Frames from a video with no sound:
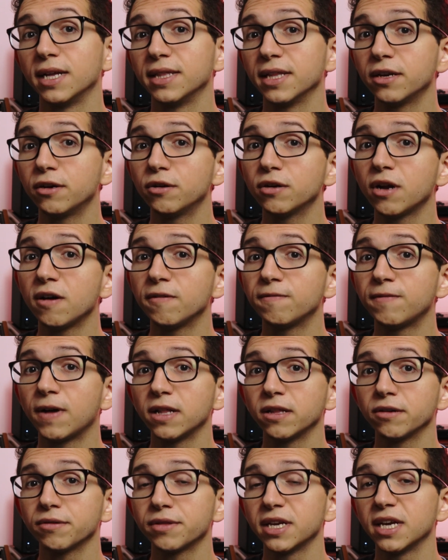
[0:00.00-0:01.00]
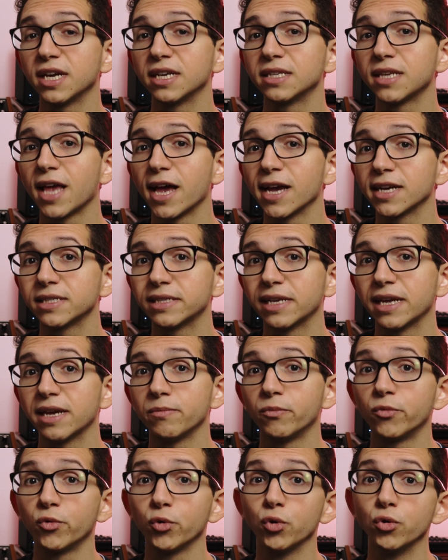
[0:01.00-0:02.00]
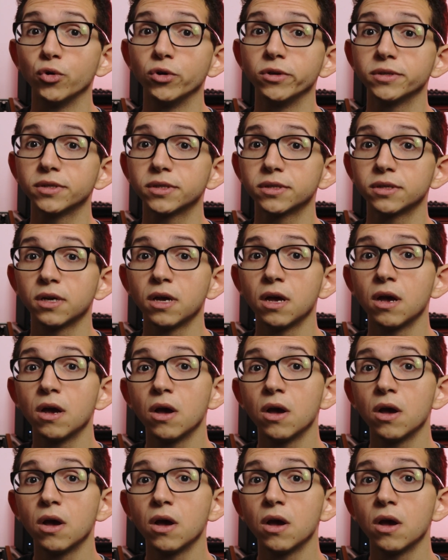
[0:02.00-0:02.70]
and they don't all follow the exact same rules.